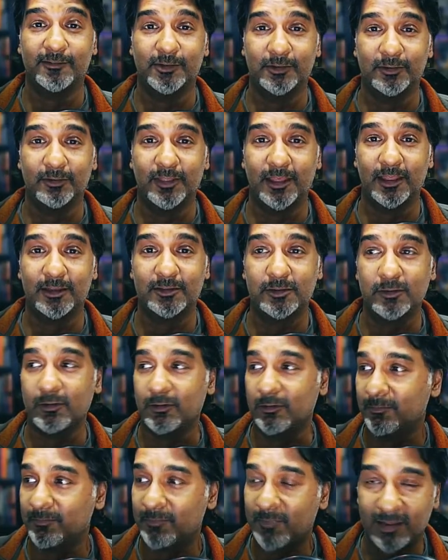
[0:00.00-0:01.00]
do that too.
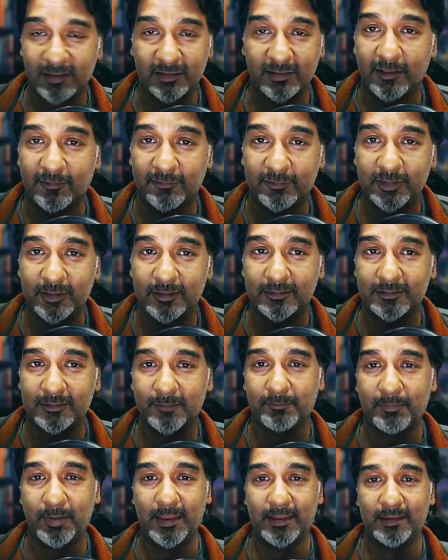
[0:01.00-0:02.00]
I love to, to
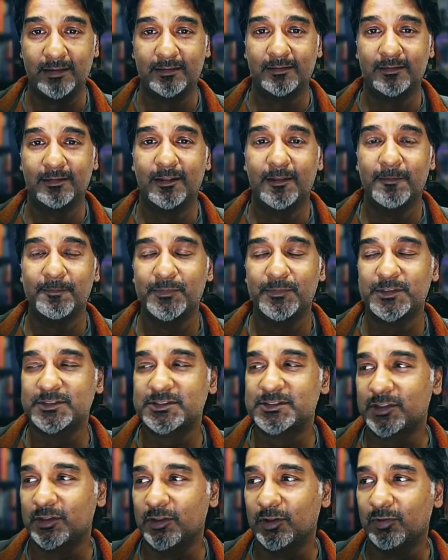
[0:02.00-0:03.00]
paint.
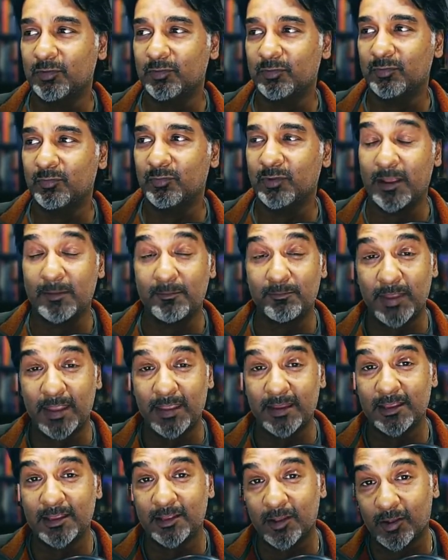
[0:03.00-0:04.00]
So when I'm
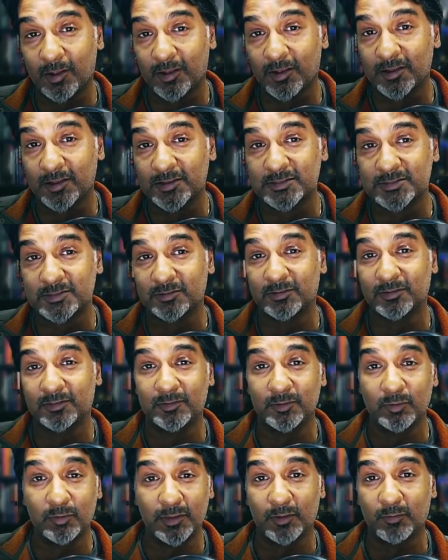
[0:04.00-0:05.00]
painting cars or
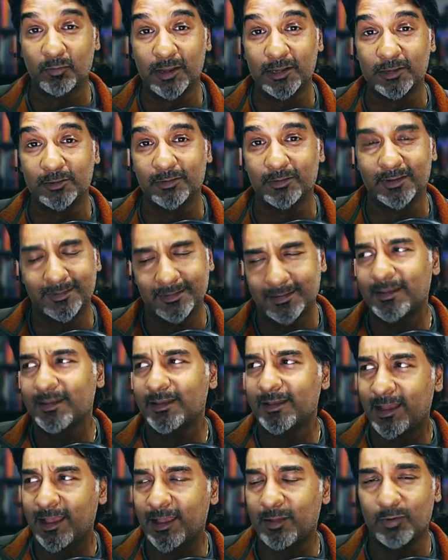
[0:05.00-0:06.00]
doing a rendering,
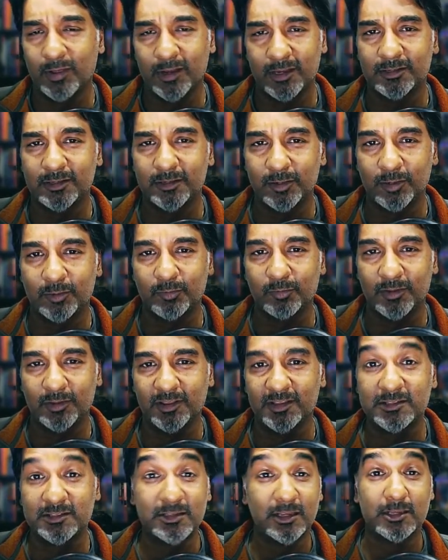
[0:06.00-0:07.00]
I want it to look
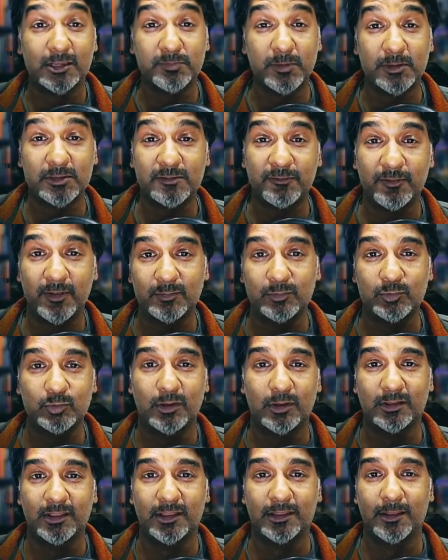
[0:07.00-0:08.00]
realistic, especially if I'm
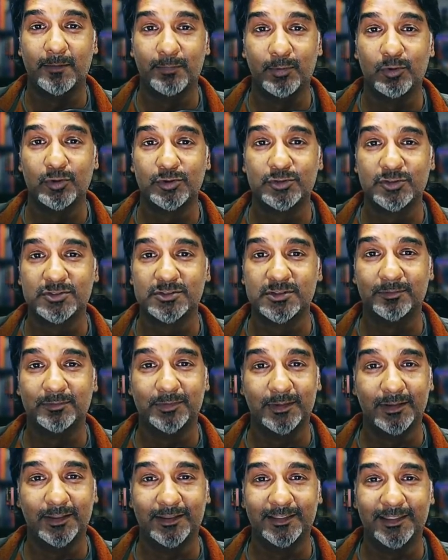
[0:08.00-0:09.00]
drawing like a Porsche or
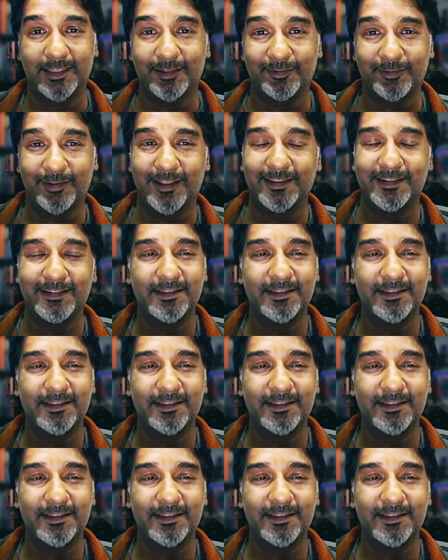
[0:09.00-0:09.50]
something like that, right?